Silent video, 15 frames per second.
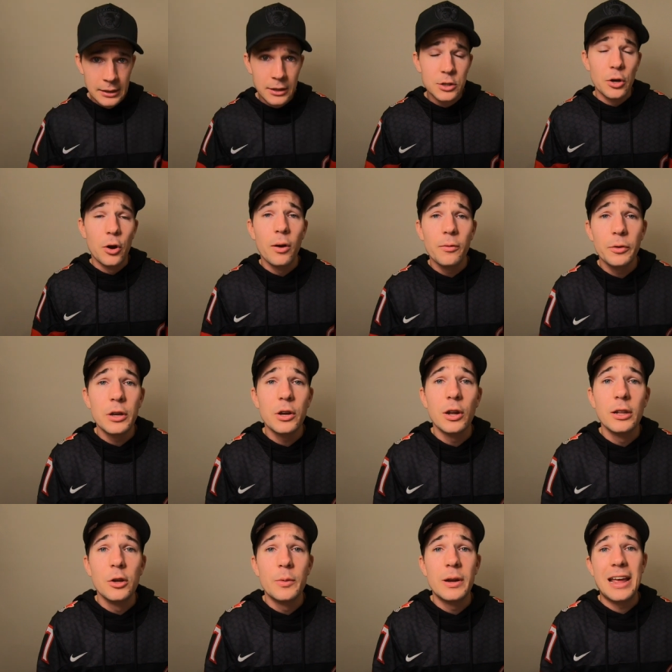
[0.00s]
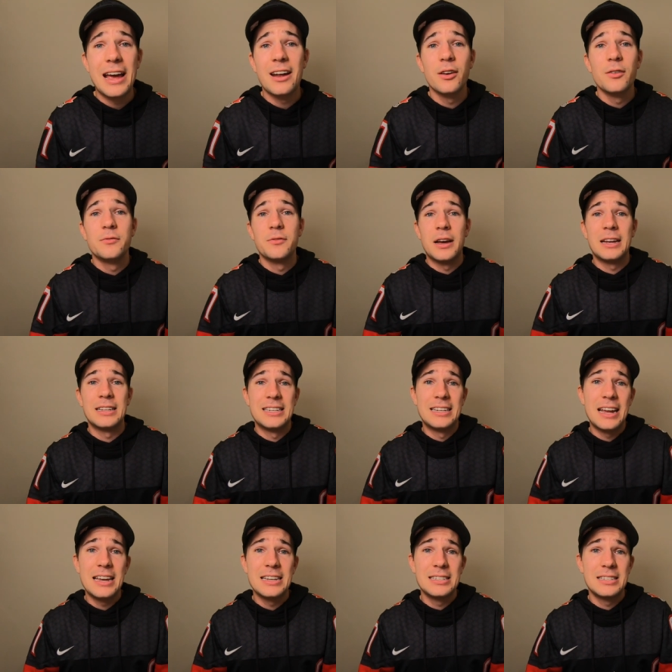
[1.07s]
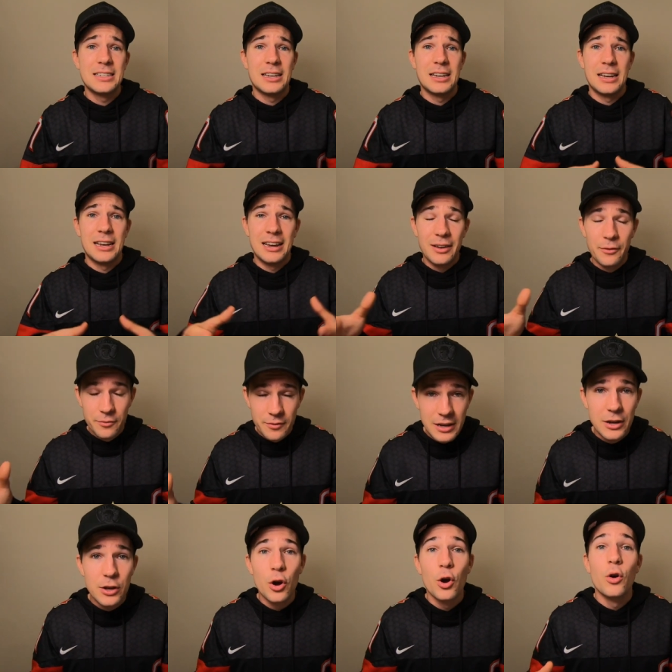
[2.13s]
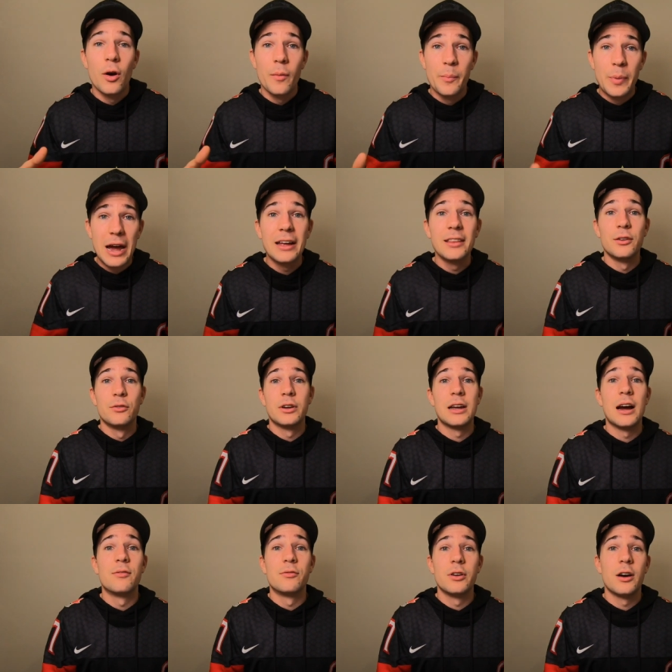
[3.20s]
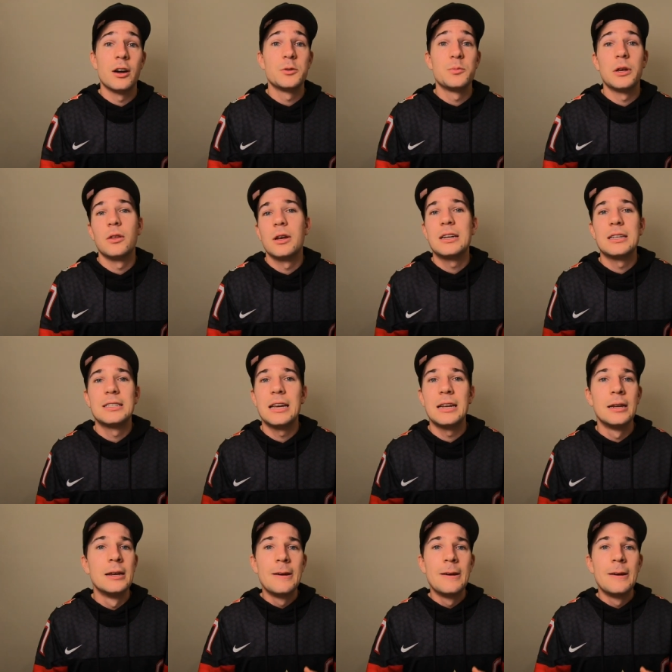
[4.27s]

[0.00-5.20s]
So hopefully you got a little bit out of uh, today's uh, video about the recovery iceberg. Like I said,